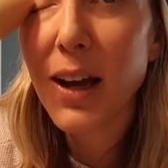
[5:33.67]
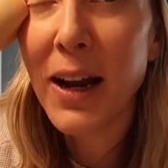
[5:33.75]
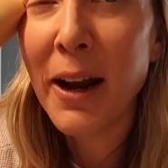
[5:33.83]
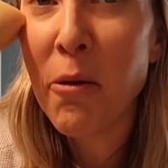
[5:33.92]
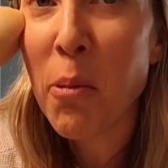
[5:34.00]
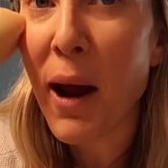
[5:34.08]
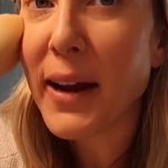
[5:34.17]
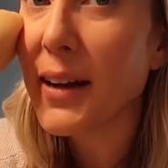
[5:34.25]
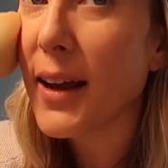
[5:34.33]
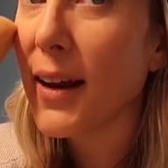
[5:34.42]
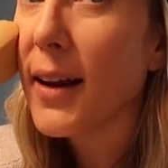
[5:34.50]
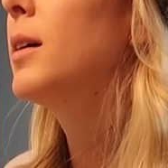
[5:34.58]
getting
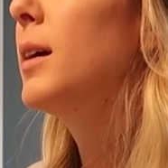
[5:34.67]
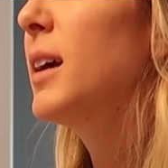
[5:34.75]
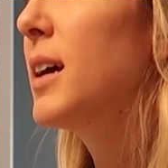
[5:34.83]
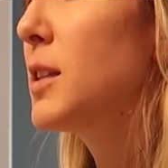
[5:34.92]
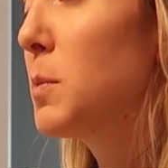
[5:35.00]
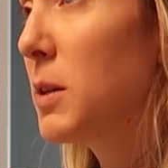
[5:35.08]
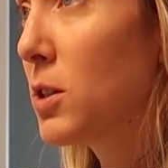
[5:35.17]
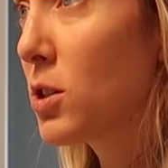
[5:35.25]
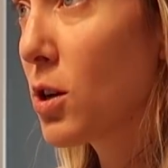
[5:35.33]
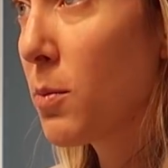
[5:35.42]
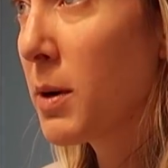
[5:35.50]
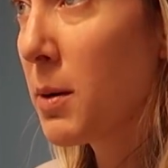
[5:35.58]
pregnant? It has been
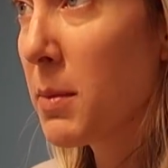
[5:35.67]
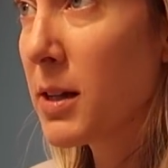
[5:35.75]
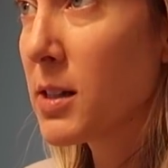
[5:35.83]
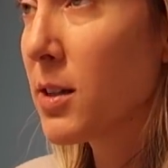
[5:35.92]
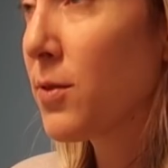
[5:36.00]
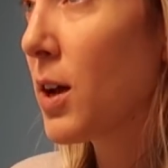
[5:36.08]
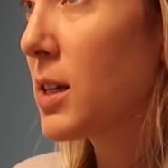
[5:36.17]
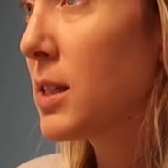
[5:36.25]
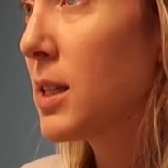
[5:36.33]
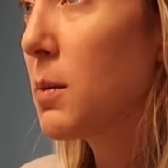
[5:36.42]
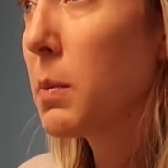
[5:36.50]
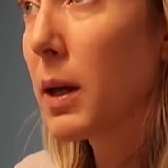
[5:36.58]
so many months of not
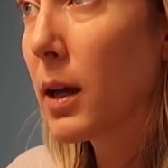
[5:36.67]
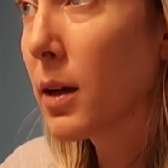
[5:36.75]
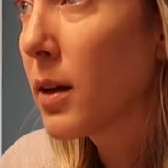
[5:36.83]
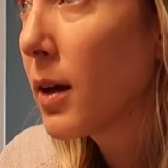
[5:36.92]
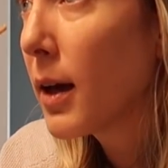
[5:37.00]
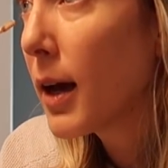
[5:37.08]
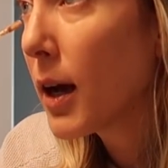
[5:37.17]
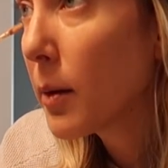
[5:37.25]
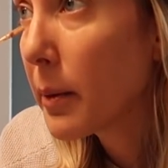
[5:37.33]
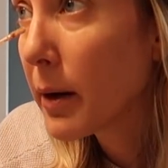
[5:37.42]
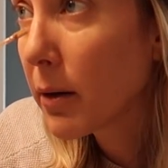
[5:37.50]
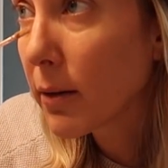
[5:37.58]
sleeping. How
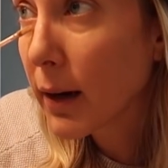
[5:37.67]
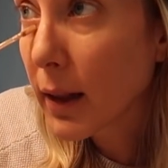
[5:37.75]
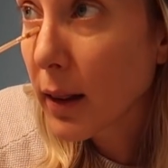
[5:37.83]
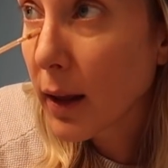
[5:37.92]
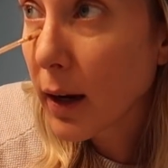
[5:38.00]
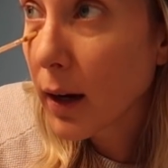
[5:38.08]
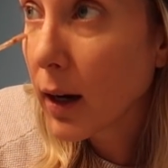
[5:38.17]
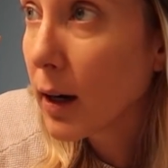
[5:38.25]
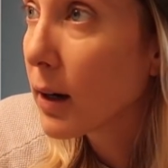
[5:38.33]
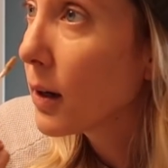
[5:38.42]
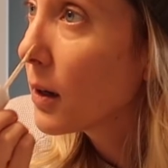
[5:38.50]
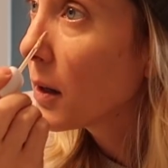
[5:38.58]
about right
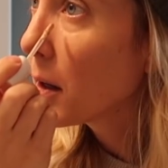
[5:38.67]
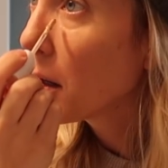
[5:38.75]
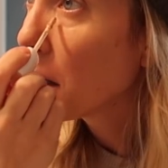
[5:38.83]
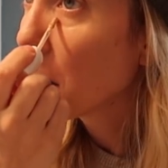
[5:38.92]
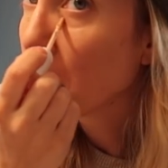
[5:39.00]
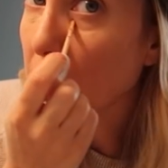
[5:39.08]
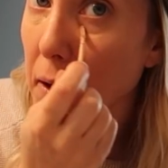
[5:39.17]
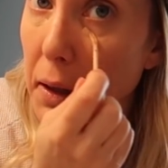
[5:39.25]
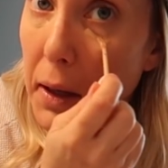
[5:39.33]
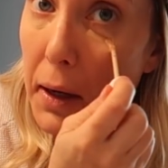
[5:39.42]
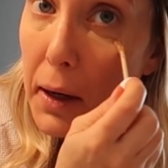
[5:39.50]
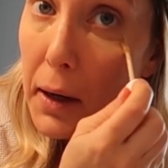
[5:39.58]
there and right
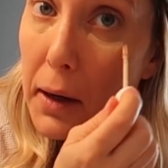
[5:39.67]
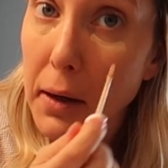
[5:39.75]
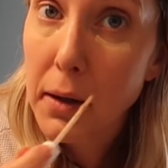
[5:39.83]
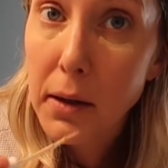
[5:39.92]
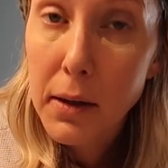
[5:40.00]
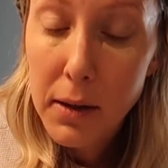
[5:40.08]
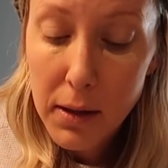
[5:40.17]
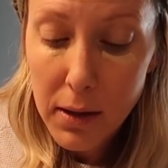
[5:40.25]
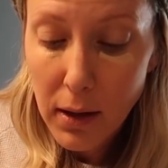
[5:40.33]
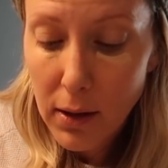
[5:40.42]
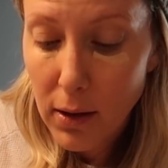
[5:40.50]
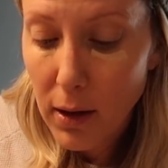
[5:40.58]
there?
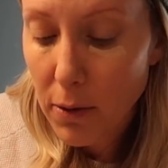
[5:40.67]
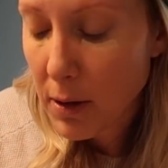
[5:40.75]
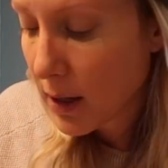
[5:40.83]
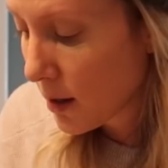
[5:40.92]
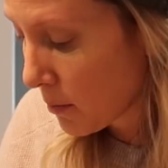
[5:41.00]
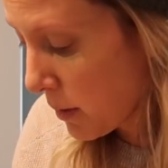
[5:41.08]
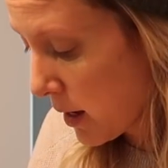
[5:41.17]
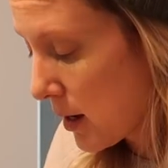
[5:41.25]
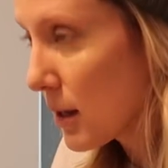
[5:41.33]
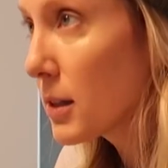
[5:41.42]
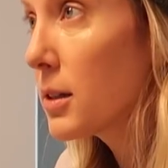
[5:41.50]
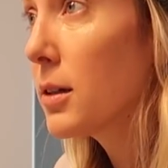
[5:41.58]
Do you think we can make
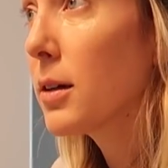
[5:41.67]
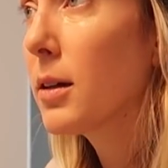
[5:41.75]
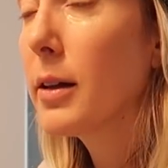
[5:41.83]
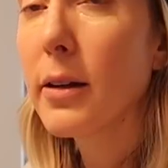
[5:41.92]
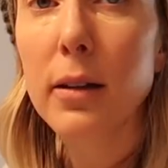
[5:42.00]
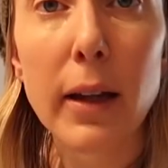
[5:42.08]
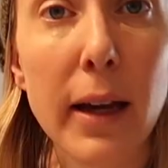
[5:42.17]
us look a little